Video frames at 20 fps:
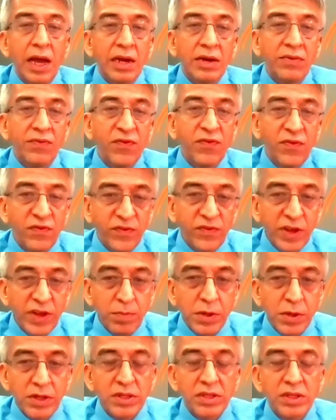and
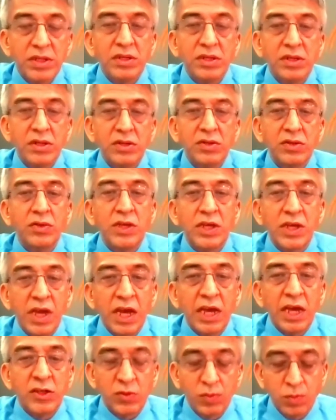fifty percent to
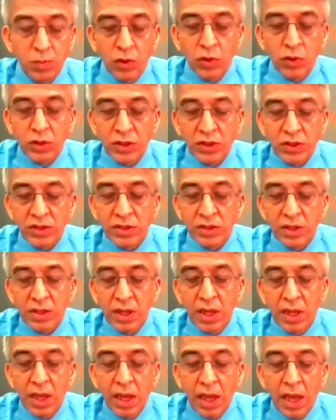the exports,